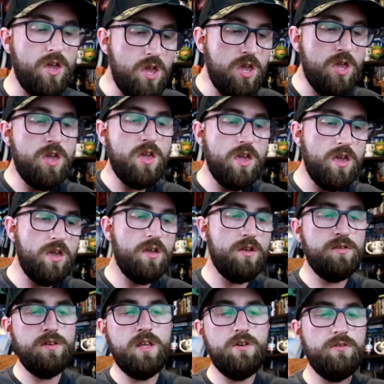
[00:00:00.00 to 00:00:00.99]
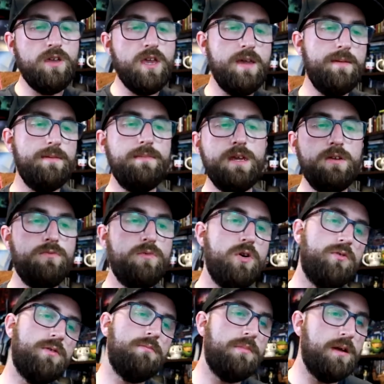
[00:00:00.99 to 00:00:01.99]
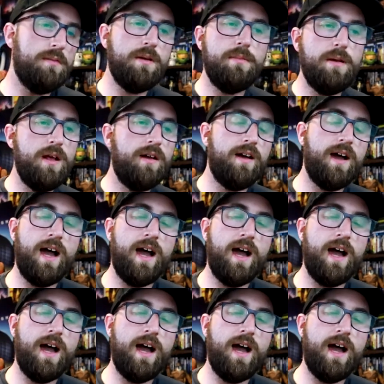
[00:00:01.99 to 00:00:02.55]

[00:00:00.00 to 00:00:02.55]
eh, Neil Gaiman being woke and blah blah blah.